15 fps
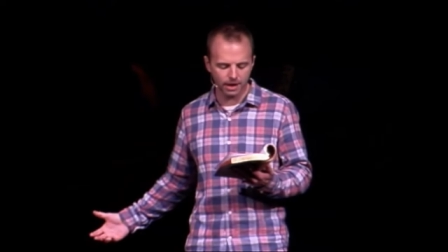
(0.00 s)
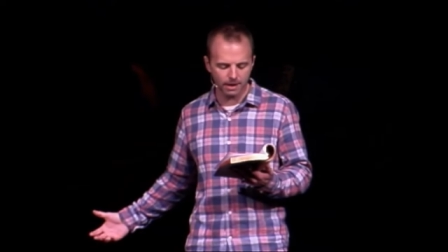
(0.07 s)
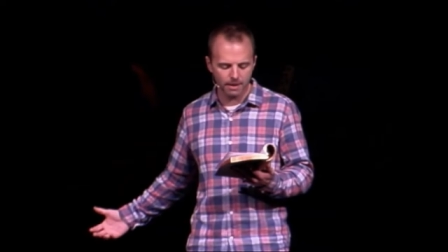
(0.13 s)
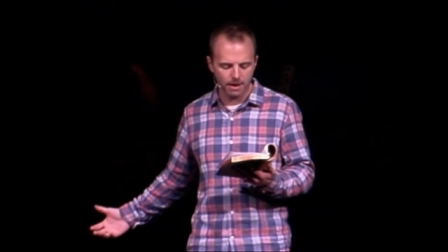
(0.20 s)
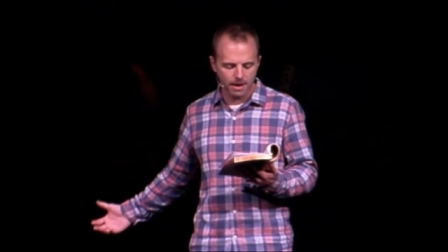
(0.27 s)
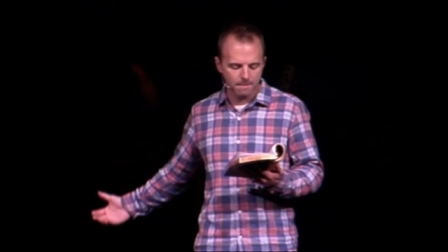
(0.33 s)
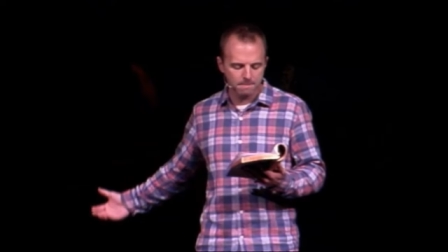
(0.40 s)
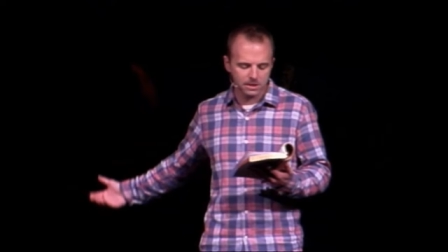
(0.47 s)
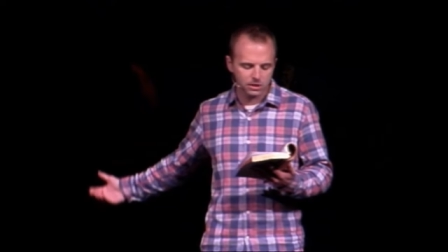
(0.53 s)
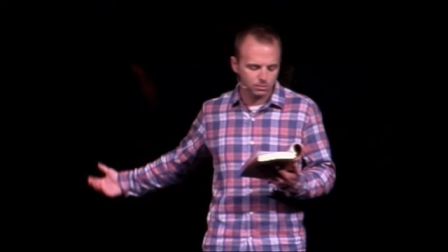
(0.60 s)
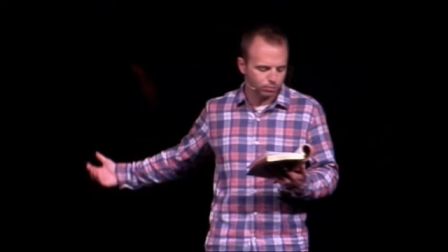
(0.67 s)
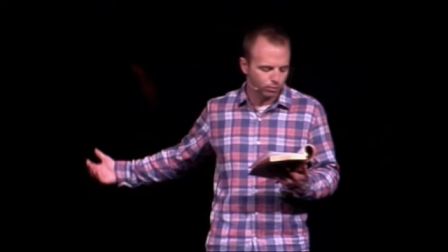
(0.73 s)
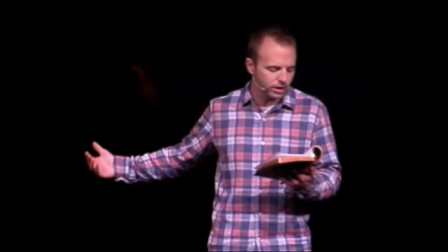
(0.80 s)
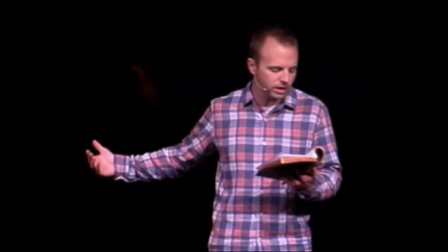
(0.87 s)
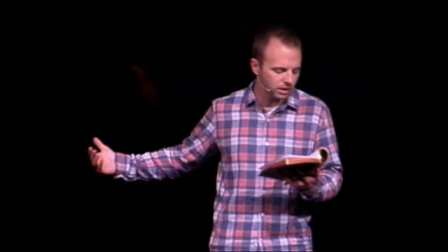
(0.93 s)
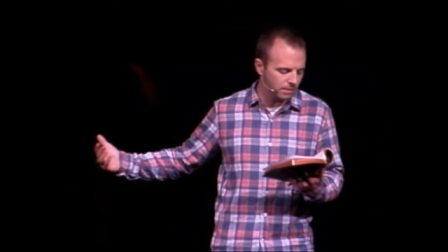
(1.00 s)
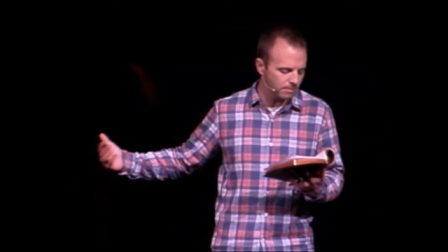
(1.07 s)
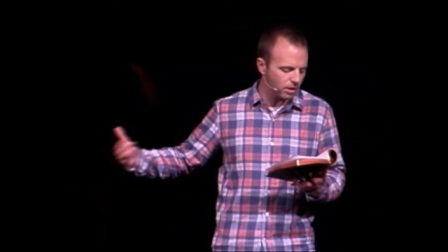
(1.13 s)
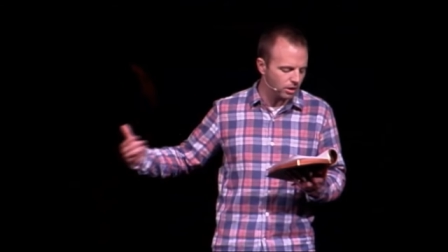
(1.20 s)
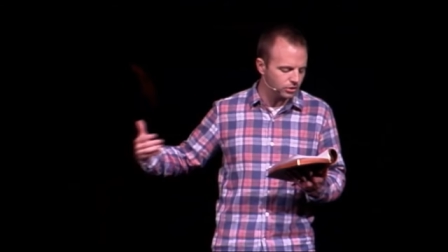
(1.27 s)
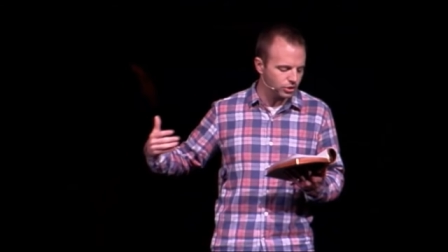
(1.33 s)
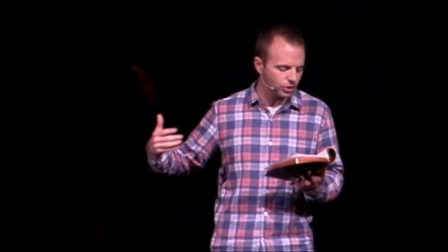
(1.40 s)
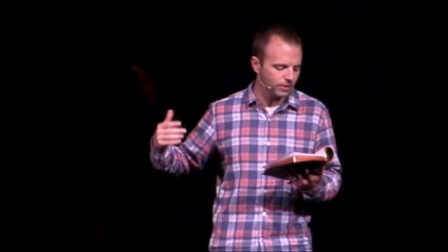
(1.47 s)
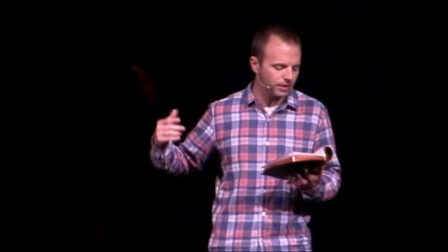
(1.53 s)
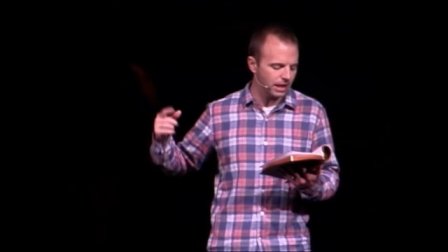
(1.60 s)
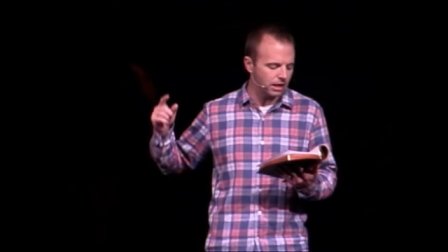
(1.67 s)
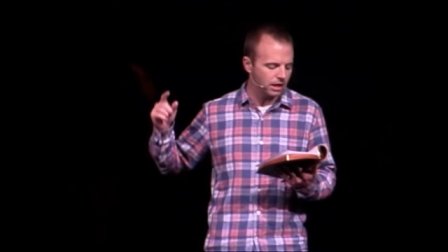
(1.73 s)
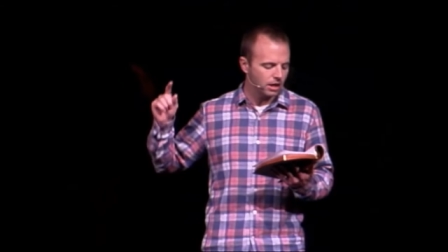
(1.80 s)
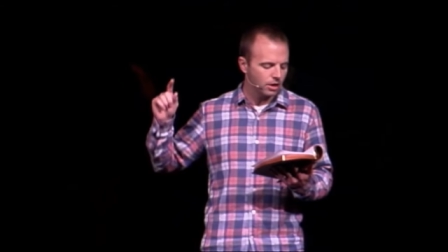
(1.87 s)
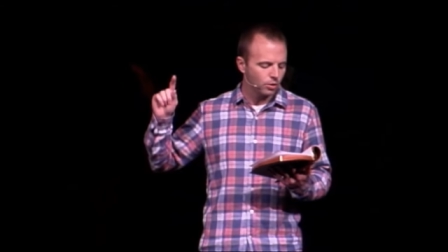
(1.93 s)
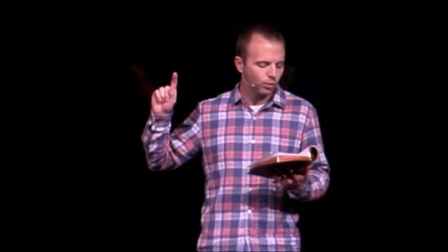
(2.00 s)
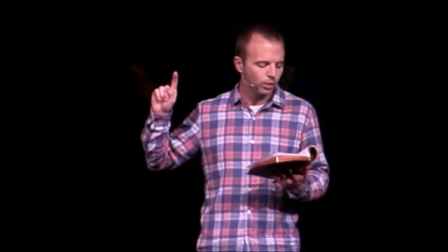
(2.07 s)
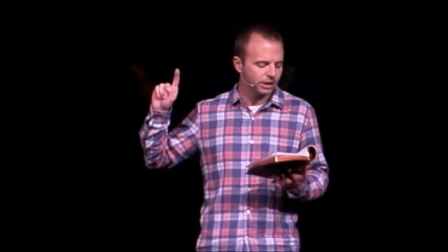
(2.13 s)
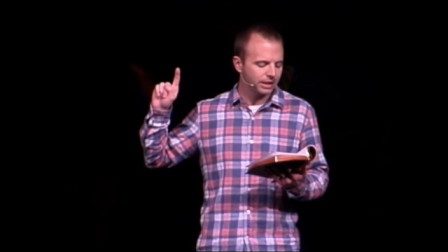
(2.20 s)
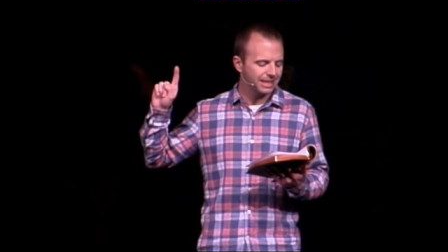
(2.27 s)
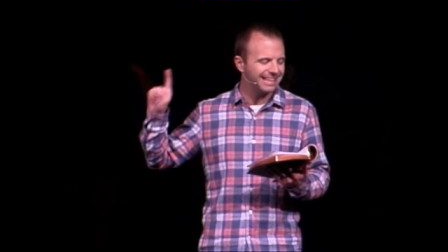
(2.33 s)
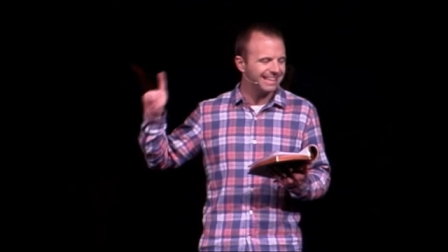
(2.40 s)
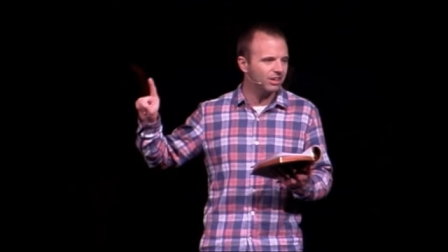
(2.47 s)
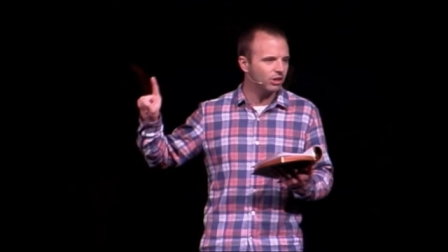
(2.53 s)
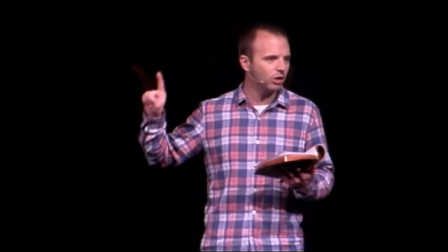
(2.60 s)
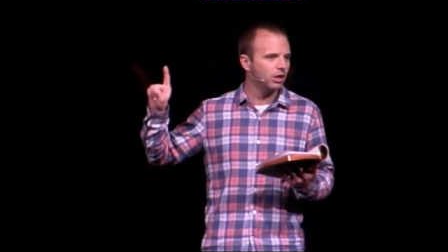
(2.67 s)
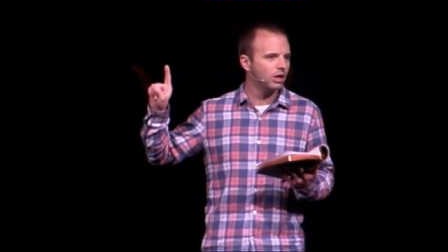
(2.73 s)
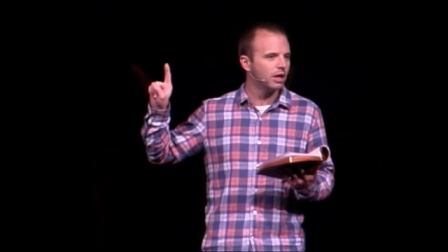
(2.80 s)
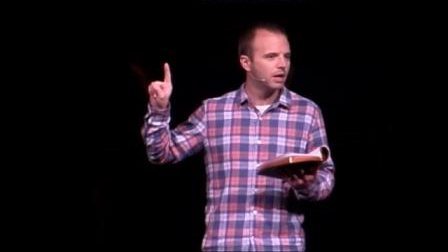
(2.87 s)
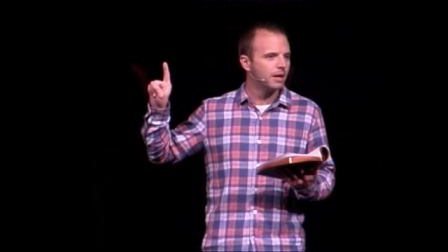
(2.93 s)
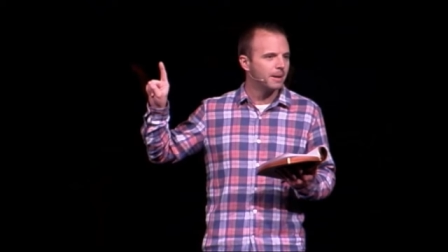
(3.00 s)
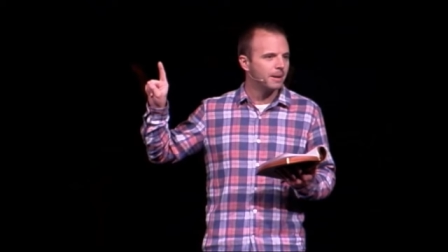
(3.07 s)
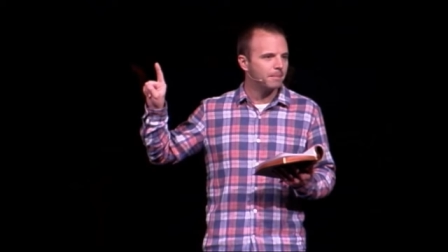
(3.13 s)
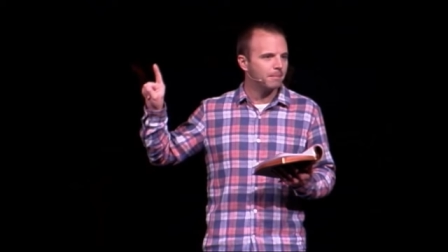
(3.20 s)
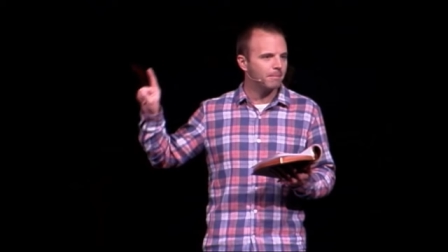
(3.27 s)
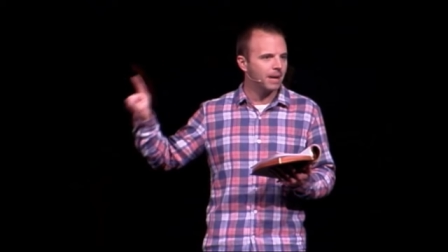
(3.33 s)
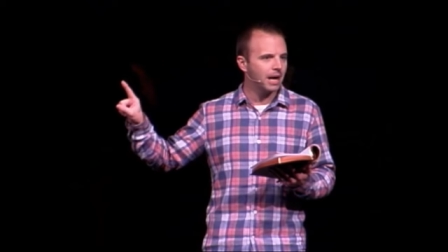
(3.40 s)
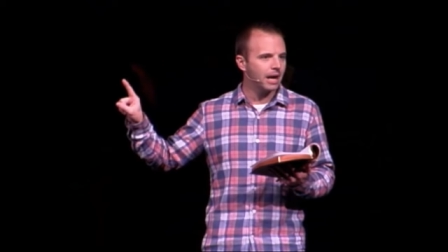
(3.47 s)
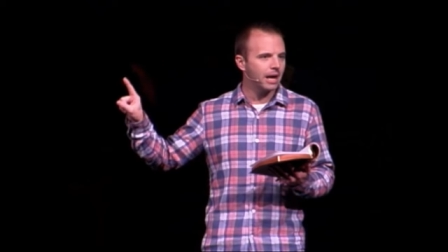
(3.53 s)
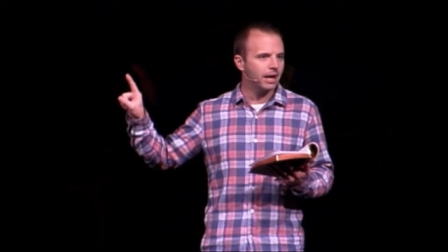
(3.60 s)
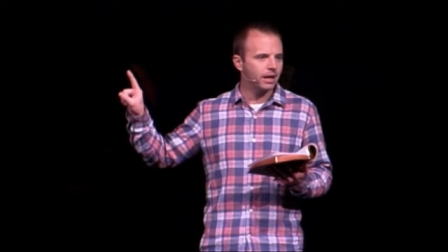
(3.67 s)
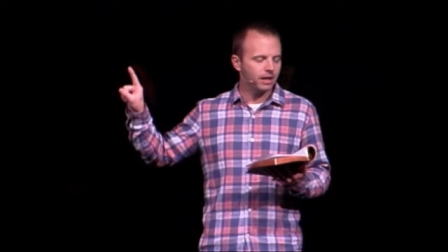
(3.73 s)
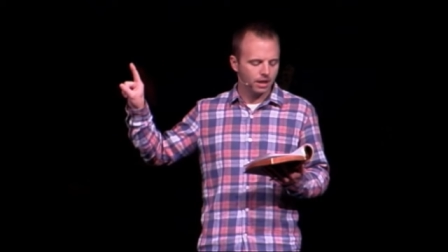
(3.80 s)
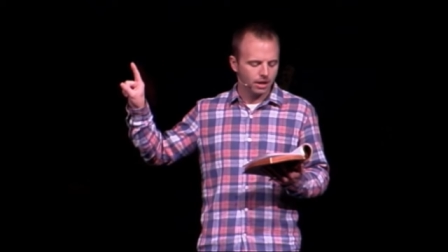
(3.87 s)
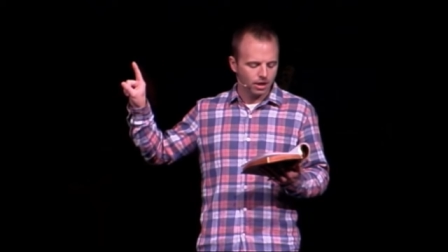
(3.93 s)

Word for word: I must bring them also, and they will hear my